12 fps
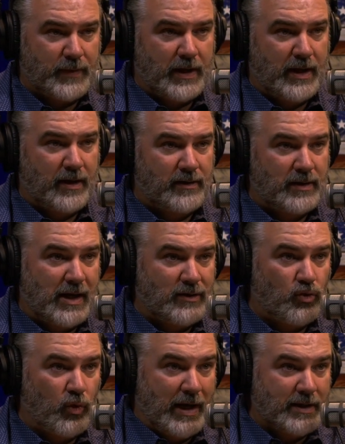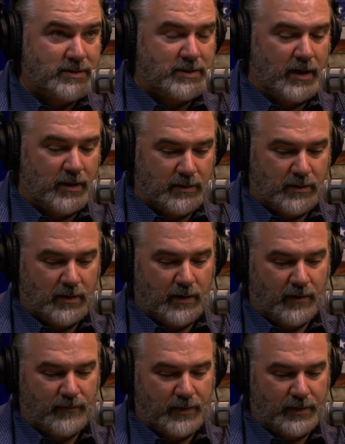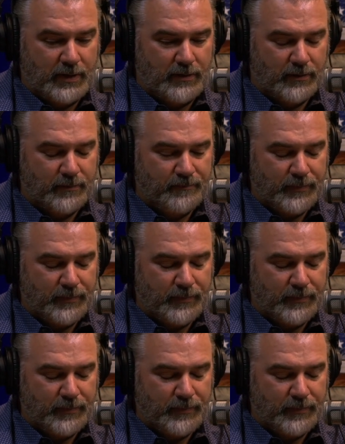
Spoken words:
and grandson of the leader.